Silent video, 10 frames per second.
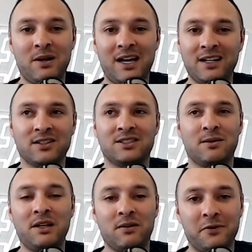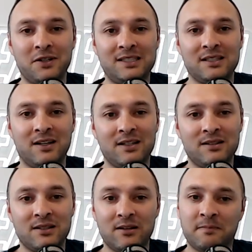But England's the better footy side,
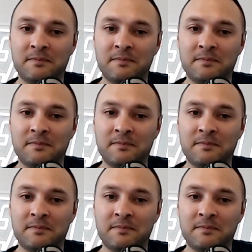so